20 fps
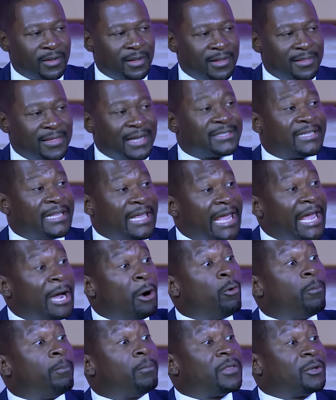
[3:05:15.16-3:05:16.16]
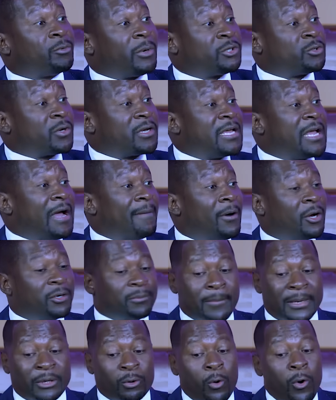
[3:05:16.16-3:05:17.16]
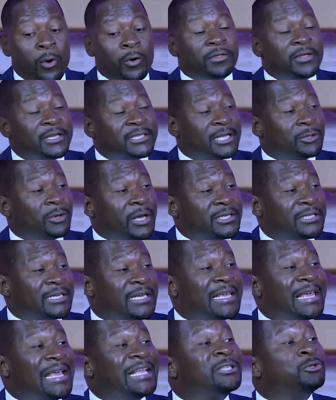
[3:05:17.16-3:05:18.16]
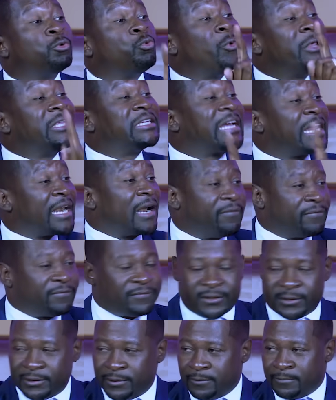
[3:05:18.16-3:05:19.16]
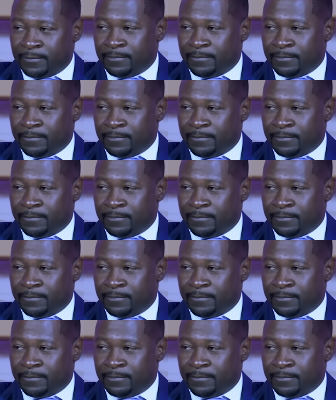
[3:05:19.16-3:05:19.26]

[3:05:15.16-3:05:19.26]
That's the help that we're talking about. But all this that we are seeing, it's witchcraft.